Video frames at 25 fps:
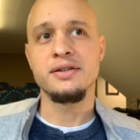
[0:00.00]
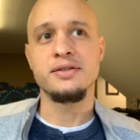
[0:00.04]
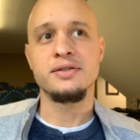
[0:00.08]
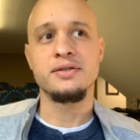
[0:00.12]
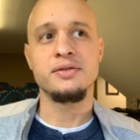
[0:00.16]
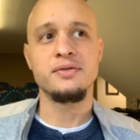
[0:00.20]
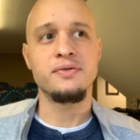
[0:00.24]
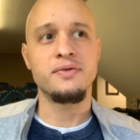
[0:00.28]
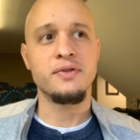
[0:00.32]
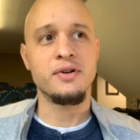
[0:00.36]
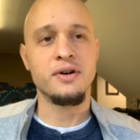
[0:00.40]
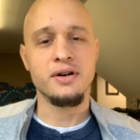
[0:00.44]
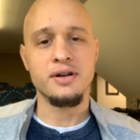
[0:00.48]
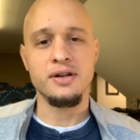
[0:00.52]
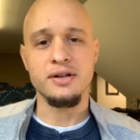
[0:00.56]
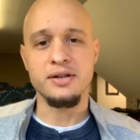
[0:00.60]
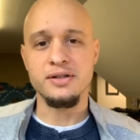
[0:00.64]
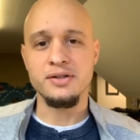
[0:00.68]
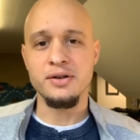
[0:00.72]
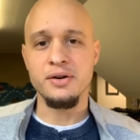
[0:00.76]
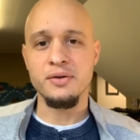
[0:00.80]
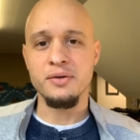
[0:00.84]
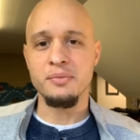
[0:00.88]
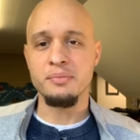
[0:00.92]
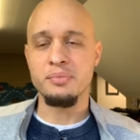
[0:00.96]
too far to
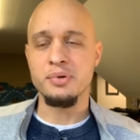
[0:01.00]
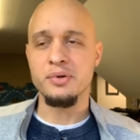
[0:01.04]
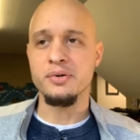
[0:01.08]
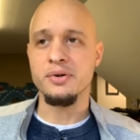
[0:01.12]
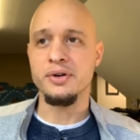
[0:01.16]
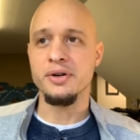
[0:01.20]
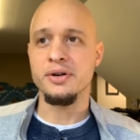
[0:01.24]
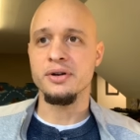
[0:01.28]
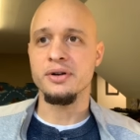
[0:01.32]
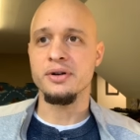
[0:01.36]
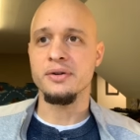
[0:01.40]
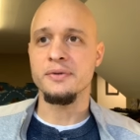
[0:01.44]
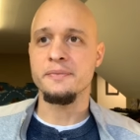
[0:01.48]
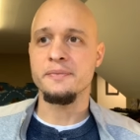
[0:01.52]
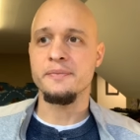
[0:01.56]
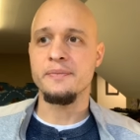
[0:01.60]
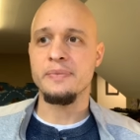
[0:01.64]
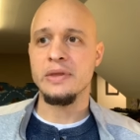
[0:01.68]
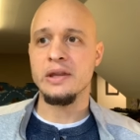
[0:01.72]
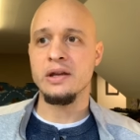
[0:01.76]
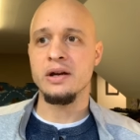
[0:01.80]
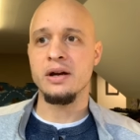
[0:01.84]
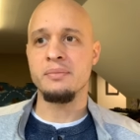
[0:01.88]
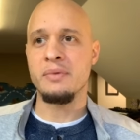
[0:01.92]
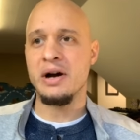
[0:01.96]
totem pole here.
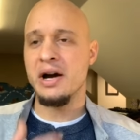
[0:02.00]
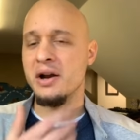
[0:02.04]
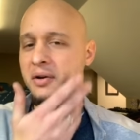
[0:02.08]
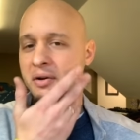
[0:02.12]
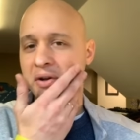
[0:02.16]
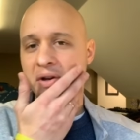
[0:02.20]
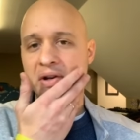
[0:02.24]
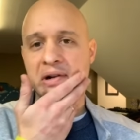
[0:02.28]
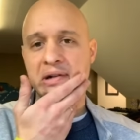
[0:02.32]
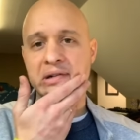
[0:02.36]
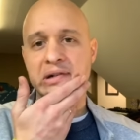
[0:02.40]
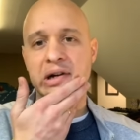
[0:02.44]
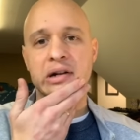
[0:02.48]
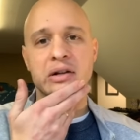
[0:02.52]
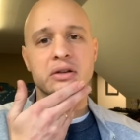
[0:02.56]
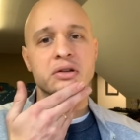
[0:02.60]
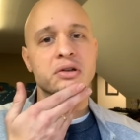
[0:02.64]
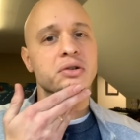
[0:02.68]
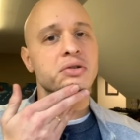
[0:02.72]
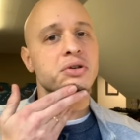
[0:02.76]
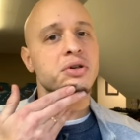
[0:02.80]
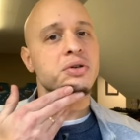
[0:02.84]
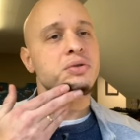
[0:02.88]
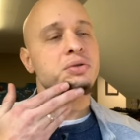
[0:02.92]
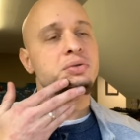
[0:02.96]
I don't get a lot of
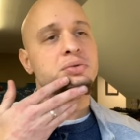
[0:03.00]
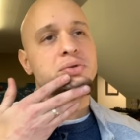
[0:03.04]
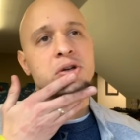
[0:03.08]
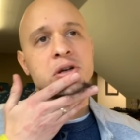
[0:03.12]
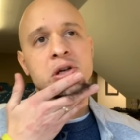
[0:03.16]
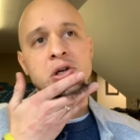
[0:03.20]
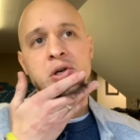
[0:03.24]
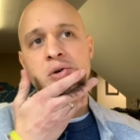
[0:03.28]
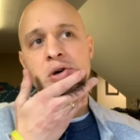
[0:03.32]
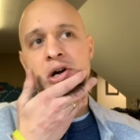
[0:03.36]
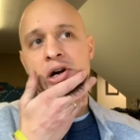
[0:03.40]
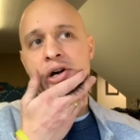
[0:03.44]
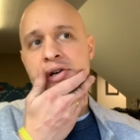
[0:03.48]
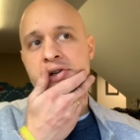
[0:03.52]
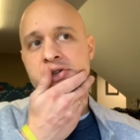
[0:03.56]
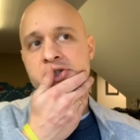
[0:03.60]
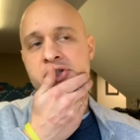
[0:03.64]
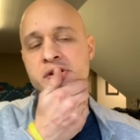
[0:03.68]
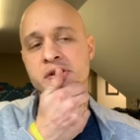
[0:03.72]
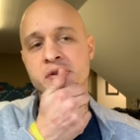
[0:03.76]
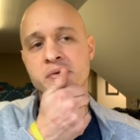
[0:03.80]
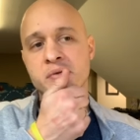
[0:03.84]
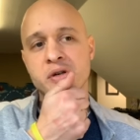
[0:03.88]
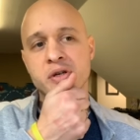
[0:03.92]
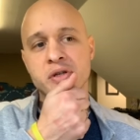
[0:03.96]
logo inquiries
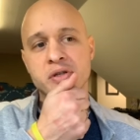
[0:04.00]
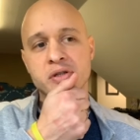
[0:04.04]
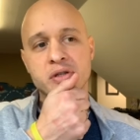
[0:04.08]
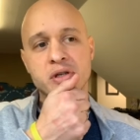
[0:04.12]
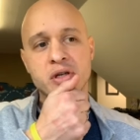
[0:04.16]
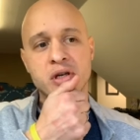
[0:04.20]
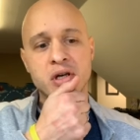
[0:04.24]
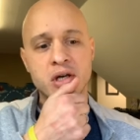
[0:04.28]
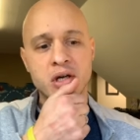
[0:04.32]
anyways.